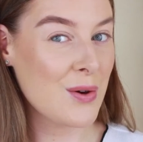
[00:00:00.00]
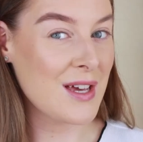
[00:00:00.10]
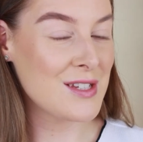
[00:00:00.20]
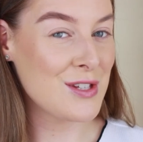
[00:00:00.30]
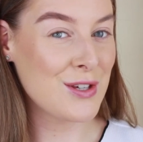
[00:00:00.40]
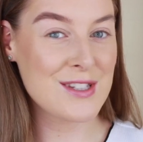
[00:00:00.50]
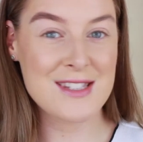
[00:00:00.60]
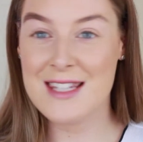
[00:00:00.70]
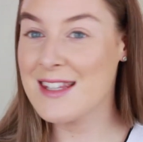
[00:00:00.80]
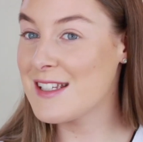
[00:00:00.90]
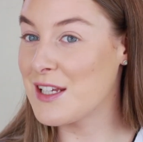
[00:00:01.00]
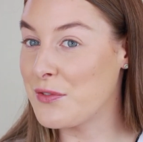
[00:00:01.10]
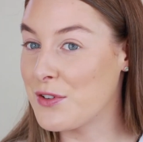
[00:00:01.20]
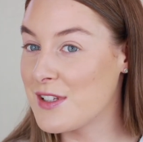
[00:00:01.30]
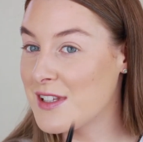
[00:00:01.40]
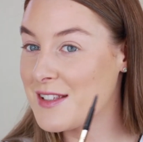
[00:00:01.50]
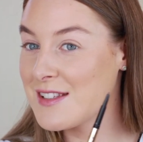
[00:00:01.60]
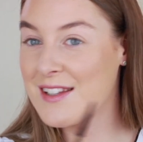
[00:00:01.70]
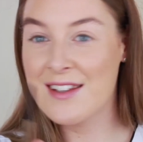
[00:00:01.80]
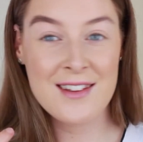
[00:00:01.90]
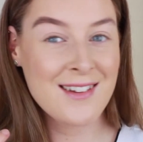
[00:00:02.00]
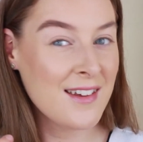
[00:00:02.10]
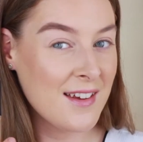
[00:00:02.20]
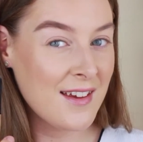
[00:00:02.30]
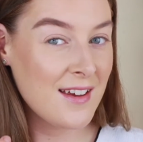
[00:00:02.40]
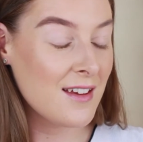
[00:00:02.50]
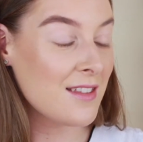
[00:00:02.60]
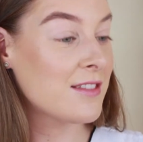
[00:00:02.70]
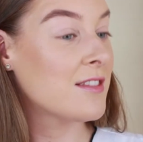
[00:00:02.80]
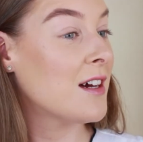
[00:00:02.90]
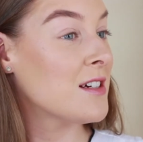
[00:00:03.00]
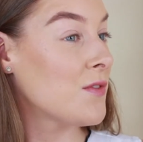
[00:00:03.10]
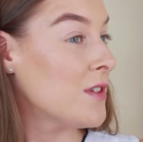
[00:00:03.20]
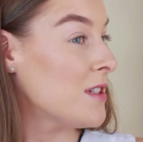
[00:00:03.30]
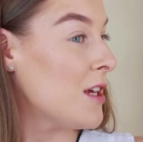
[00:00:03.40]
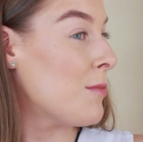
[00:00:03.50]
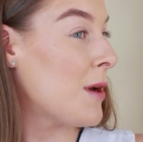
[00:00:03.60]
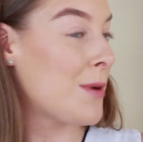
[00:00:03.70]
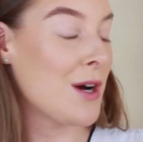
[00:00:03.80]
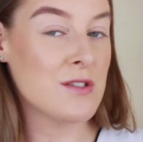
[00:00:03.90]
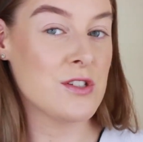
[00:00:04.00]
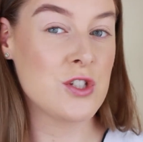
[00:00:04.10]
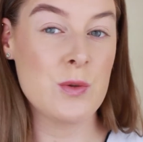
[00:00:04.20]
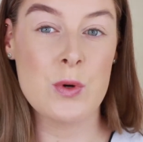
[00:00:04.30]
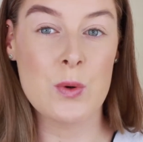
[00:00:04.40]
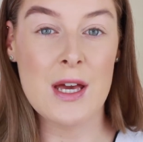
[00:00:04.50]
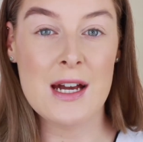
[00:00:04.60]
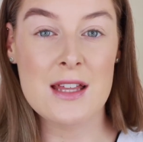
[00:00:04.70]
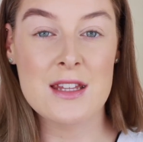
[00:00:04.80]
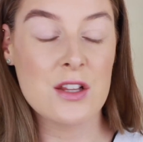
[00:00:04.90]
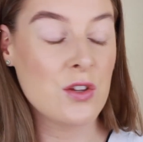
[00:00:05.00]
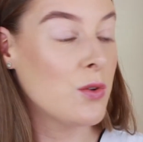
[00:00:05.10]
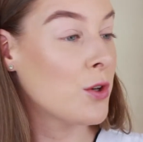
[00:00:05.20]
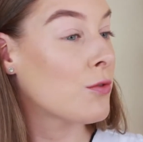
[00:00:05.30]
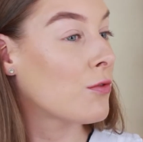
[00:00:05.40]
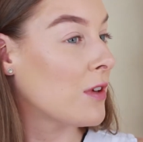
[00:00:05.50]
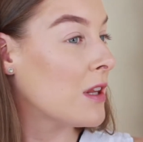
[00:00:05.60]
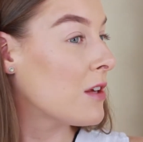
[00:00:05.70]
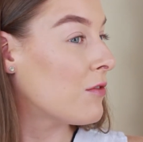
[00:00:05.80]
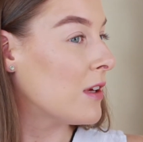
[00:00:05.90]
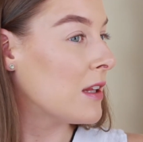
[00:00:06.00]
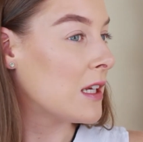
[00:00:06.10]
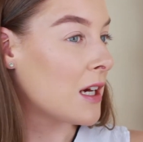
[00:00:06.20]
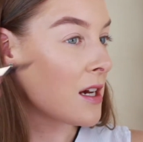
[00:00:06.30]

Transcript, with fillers: Okay, so you can see the difference. That has filled in my brows, it's super quick and they look really, really